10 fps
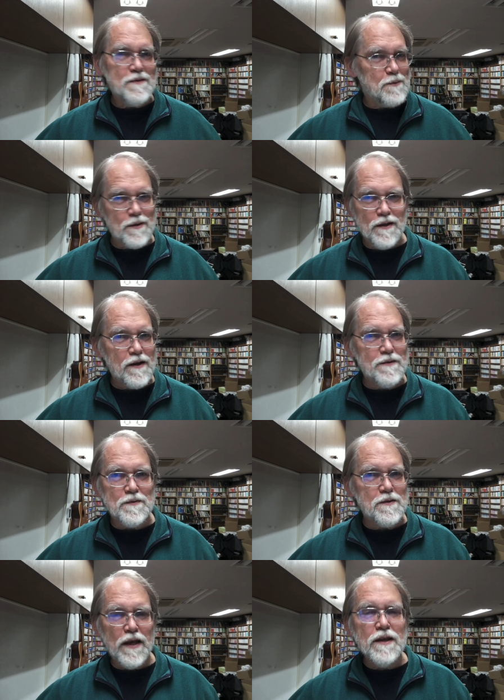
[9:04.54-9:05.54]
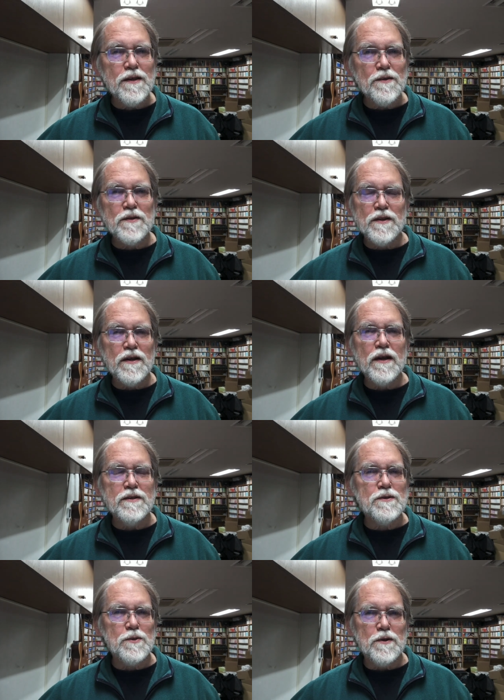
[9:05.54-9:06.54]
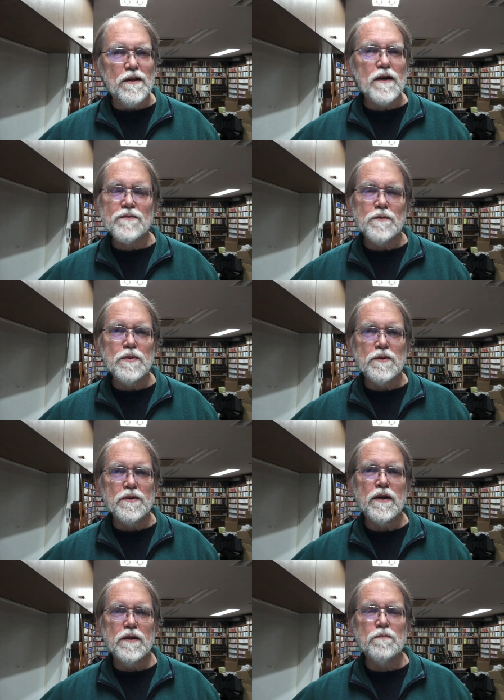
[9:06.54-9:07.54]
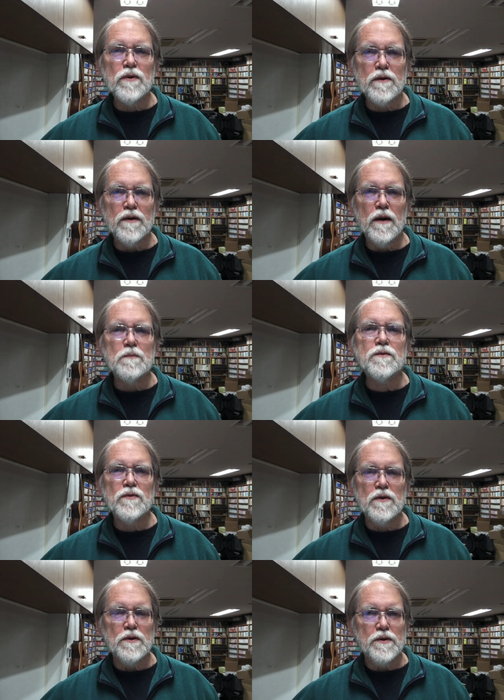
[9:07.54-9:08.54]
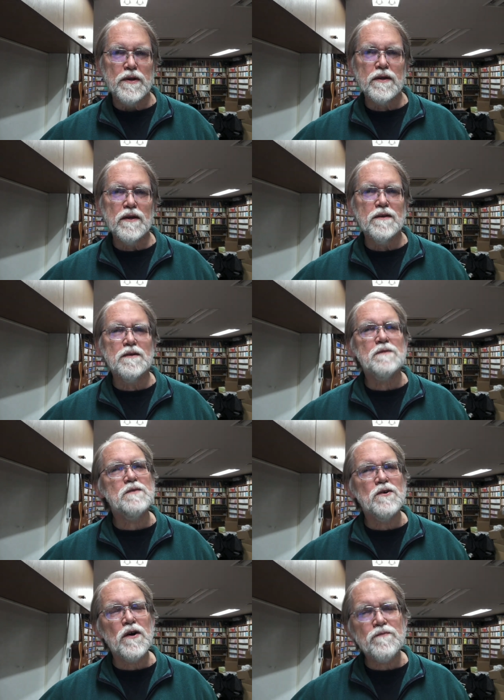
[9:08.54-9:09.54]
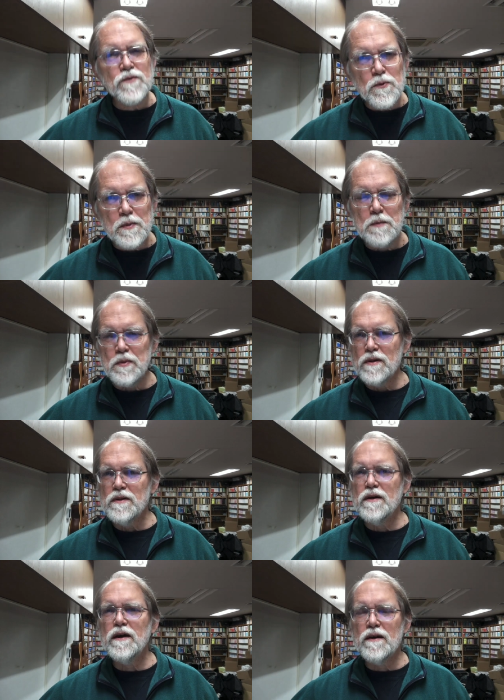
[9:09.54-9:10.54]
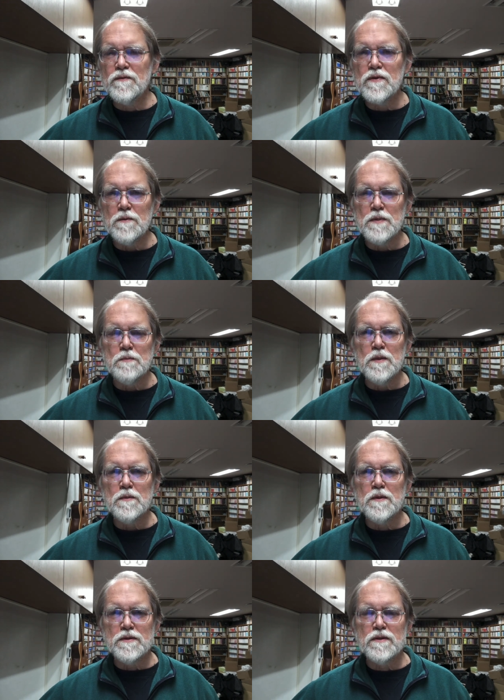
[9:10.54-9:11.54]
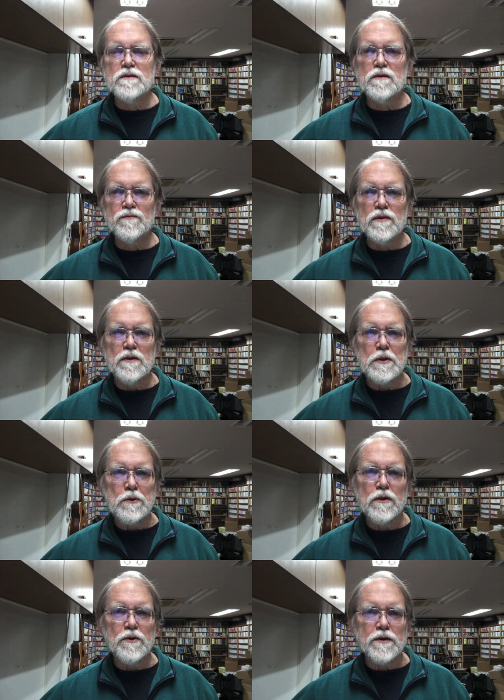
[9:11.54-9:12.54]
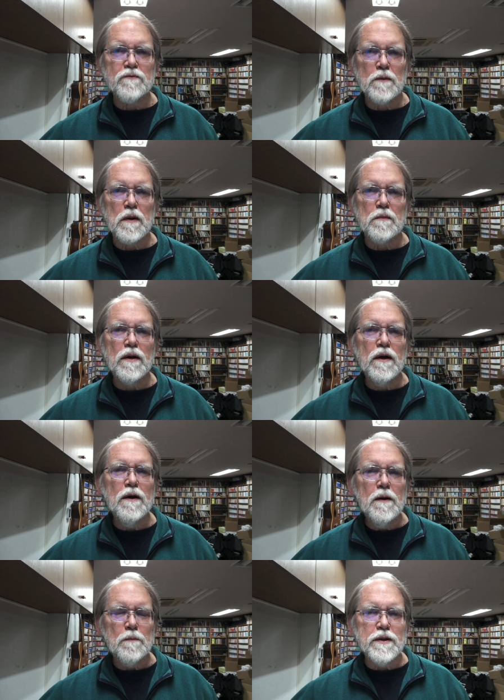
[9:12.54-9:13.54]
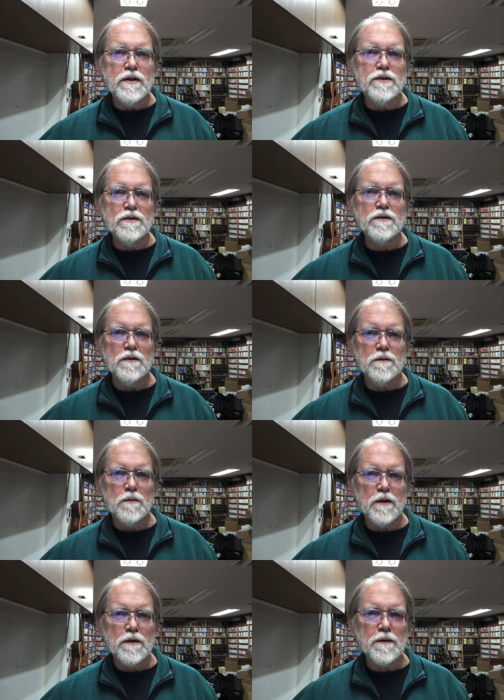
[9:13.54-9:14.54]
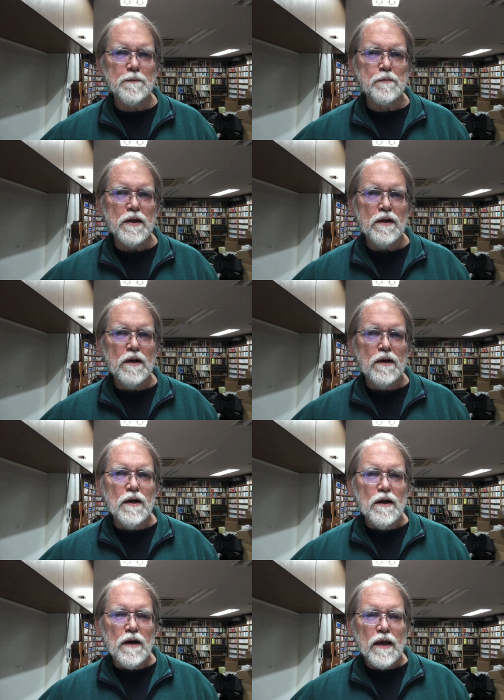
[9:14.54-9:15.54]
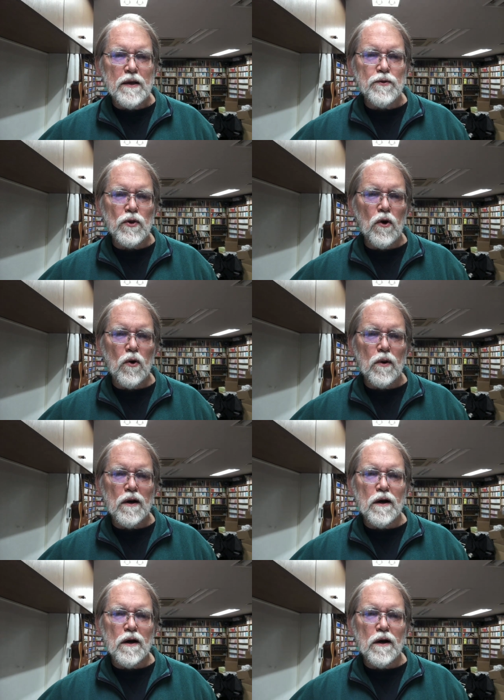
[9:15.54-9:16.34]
there were a lot of, in the 80s and the 90s, there were a lot of computer-aided programs for learning, and you know, a handful of people were successful in learning from them, but it just didn't work. And so